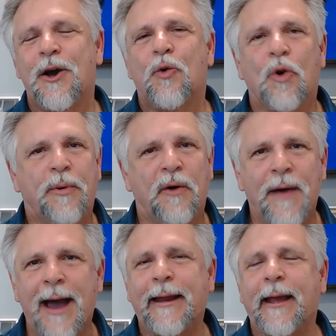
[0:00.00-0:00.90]
were
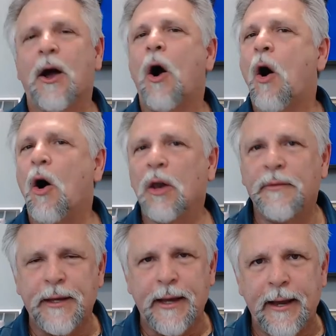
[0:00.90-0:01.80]
providing all
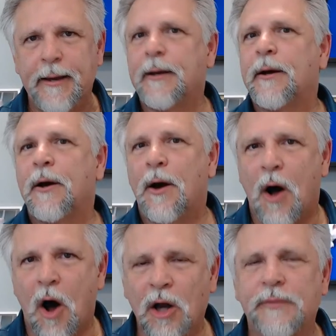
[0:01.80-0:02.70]
of the,
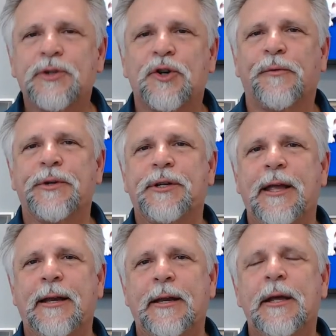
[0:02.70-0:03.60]
all of the surface
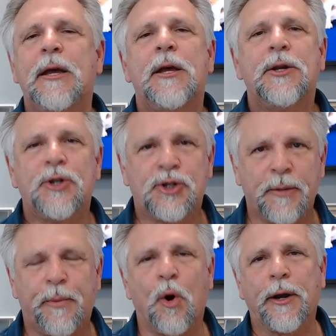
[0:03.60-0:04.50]
needed to
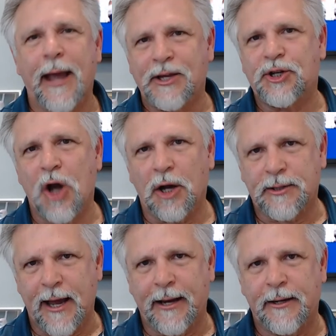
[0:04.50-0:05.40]
support a stock
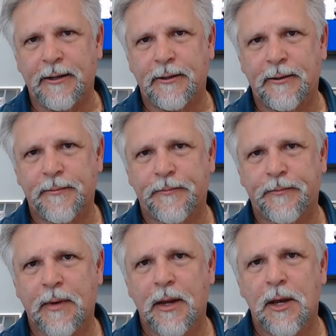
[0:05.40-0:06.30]
tank.
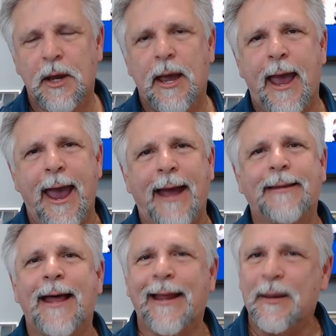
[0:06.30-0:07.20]
And
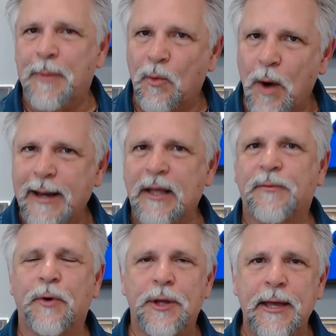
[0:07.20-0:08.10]
that it had been running
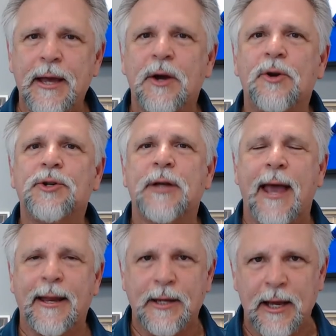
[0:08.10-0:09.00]
for years
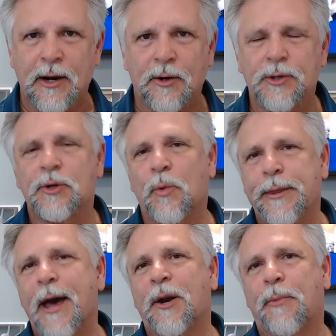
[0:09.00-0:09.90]
and years
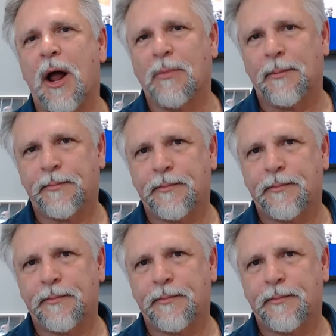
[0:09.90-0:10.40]
without a problem.